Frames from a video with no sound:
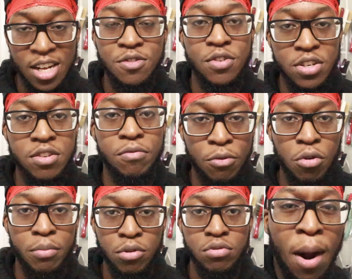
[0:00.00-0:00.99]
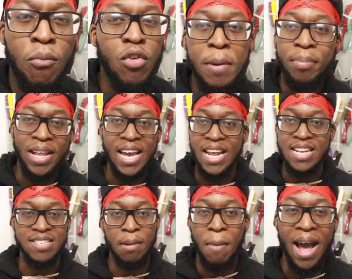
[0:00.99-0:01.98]
That's first and foremost. I'm replaying
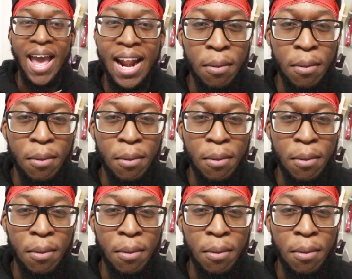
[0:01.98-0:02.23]
this in my head.